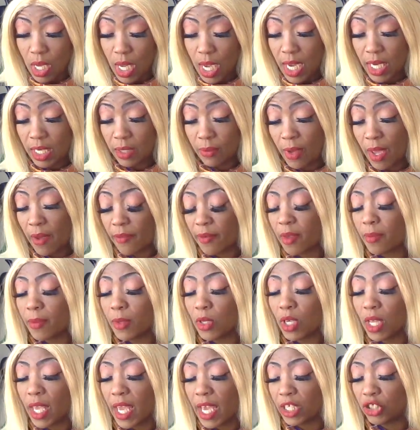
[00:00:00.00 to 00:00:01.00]
And then we have
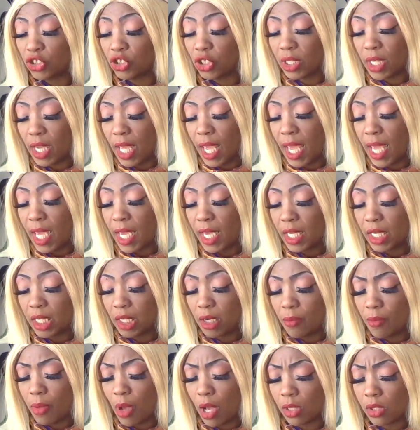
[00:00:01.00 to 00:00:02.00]
communication
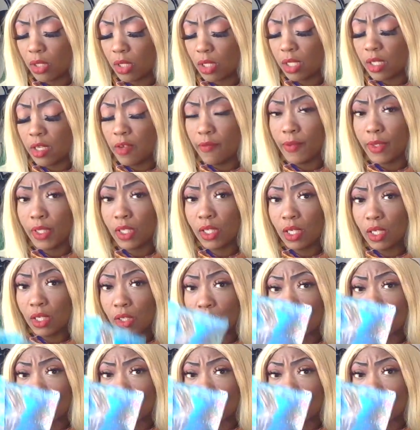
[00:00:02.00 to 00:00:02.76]
and positivity.